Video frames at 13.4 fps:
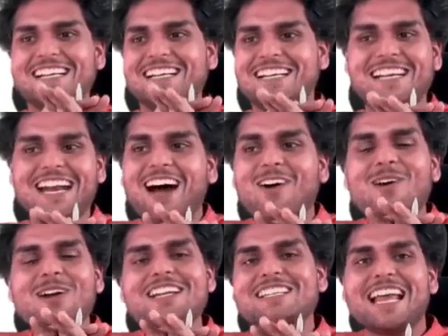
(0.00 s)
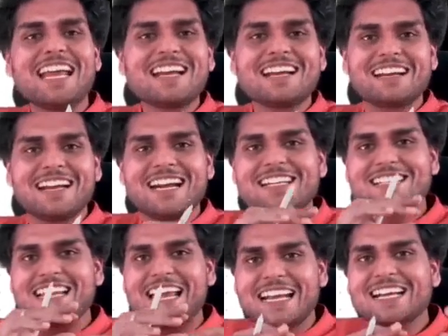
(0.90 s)
now it's like
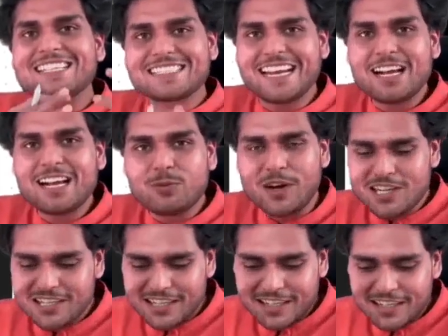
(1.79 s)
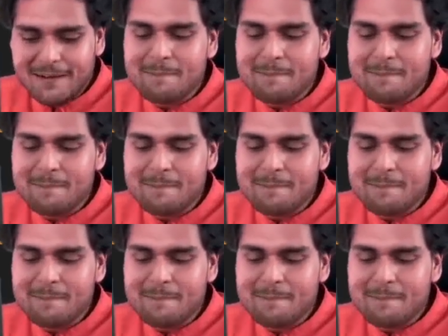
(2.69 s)
a sync function.